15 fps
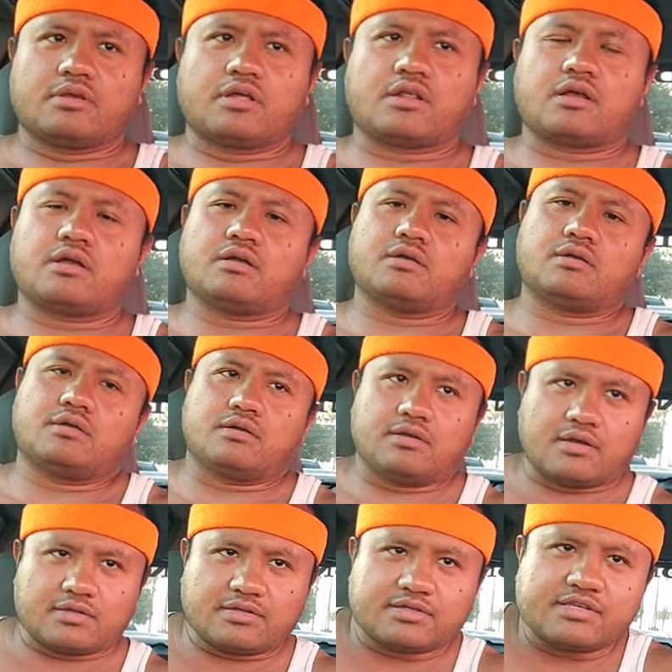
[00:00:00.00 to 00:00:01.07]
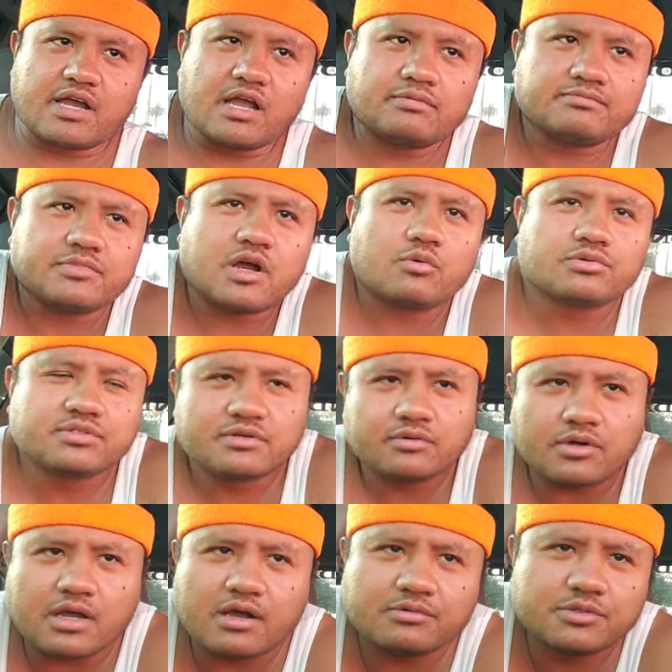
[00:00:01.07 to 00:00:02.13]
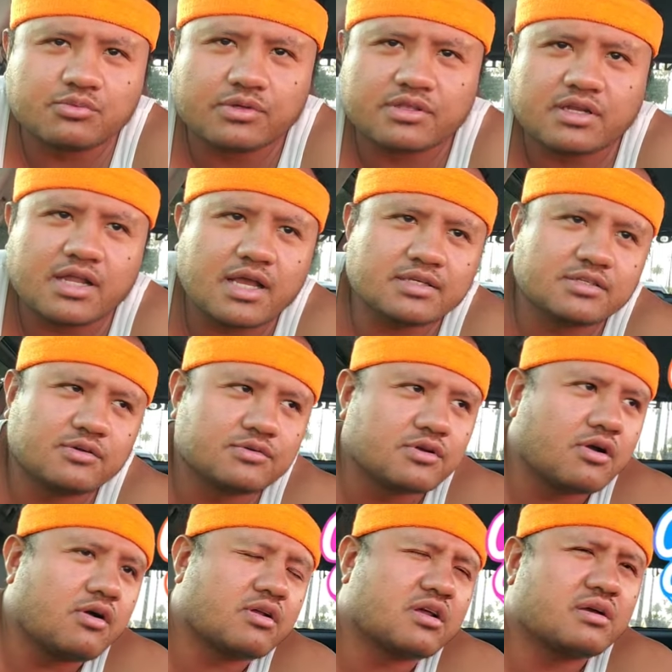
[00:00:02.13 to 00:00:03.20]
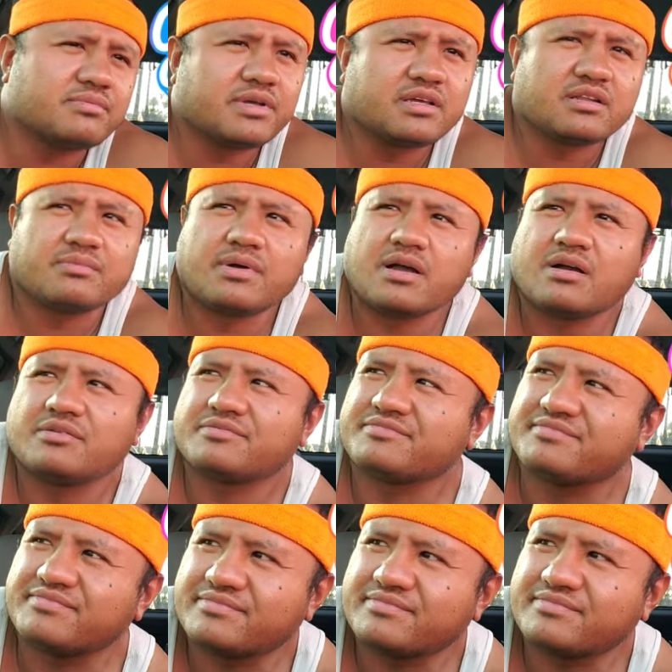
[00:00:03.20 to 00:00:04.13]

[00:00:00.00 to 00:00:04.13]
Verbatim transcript: And uh, at the time, I was I was with the National Guard. I made about,